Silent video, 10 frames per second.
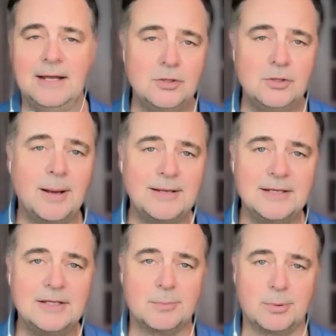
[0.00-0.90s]
And you
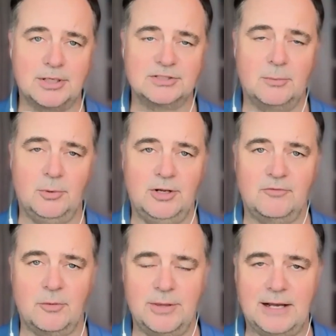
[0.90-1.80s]
might need to bring someone
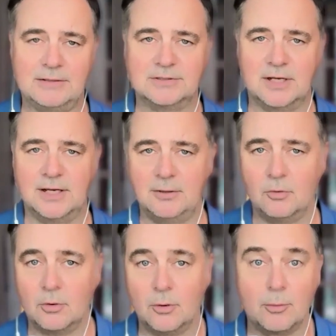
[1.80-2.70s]
in from the outside
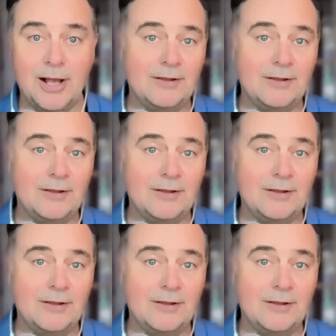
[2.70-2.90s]
or